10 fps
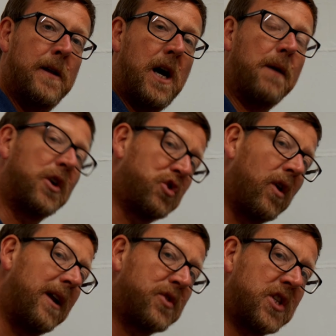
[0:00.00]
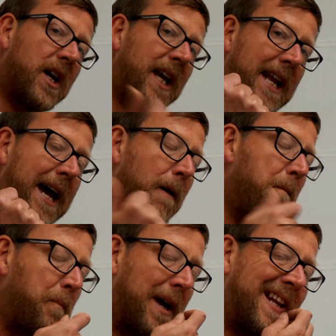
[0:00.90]
I'm going to draw a little circuit now
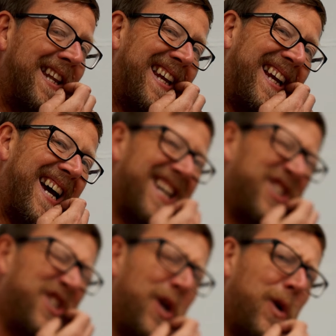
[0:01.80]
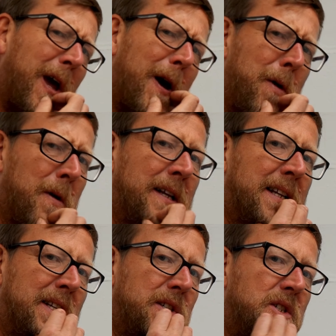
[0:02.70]
back in the studio
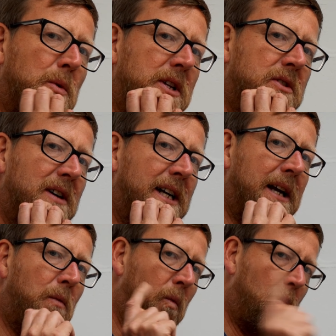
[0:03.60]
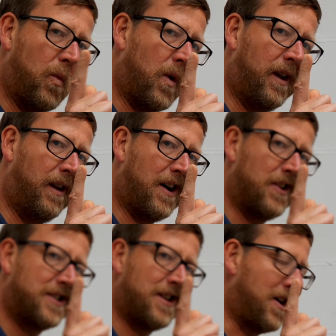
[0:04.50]
just to illustrate it one
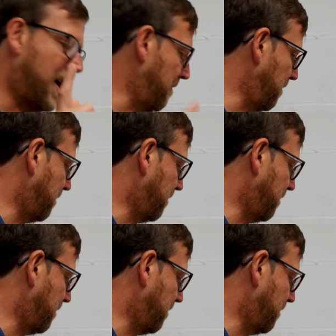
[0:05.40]
last time.